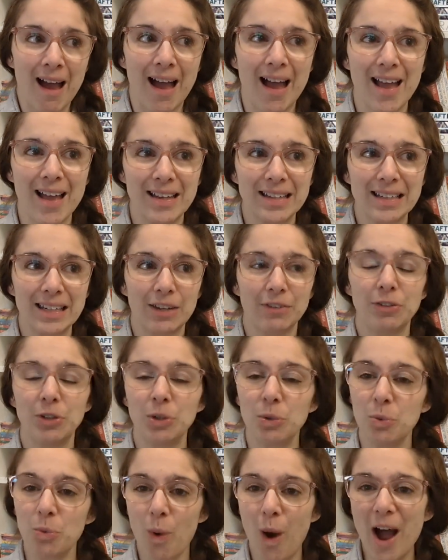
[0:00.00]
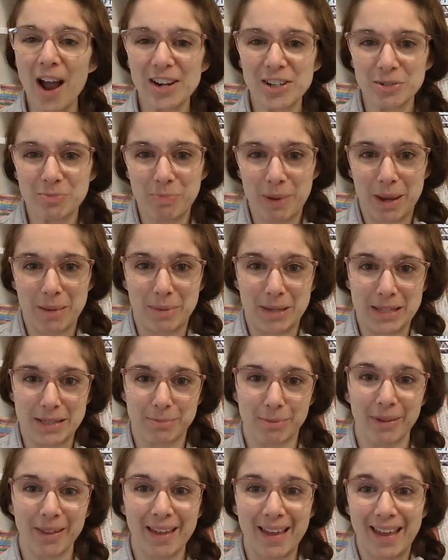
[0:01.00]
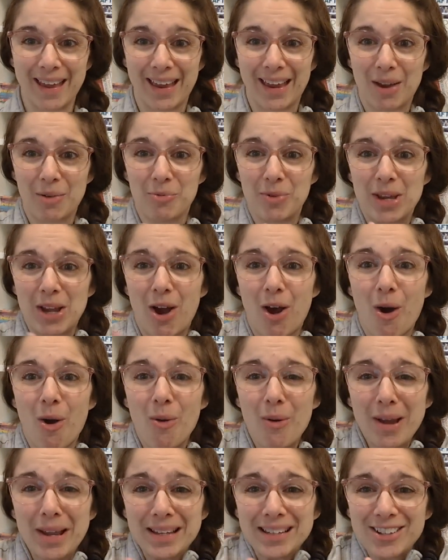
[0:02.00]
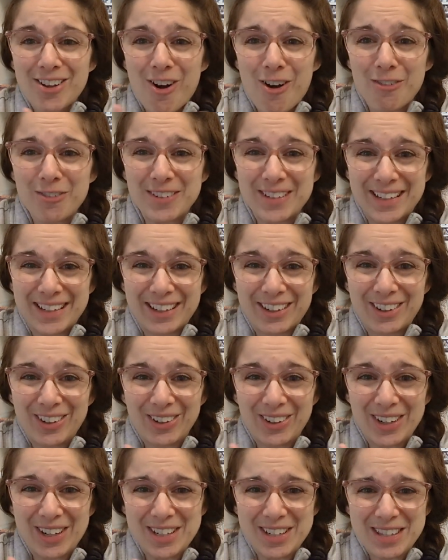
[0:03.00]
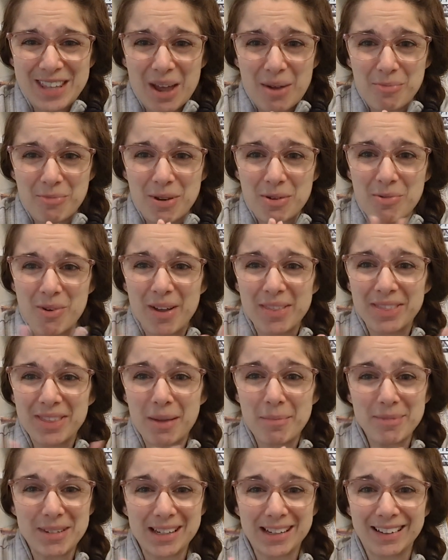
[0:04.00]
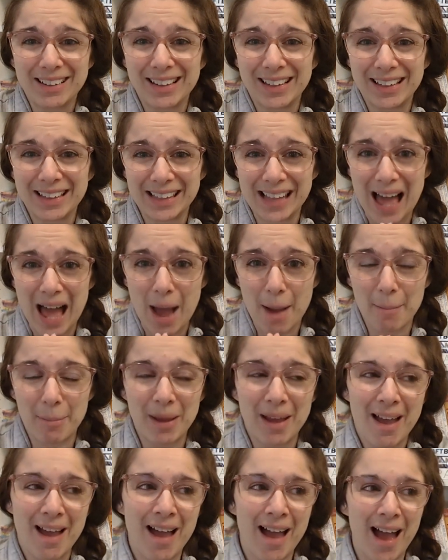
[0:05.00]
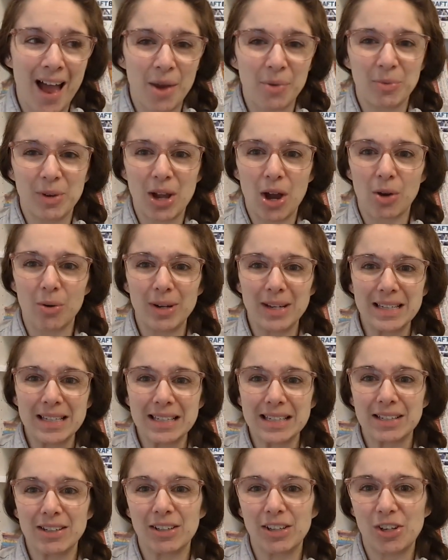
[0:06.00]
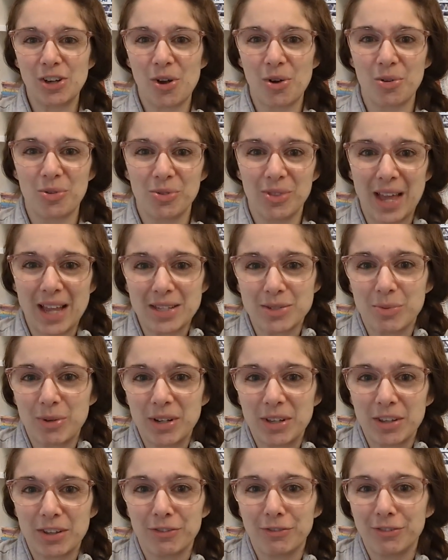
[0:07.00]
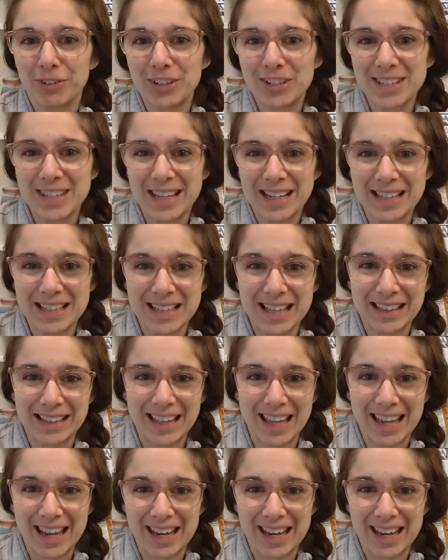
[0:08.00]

And if you watch babies play, we always often encourage them. We want them to clap. And we always, that's one of the first things that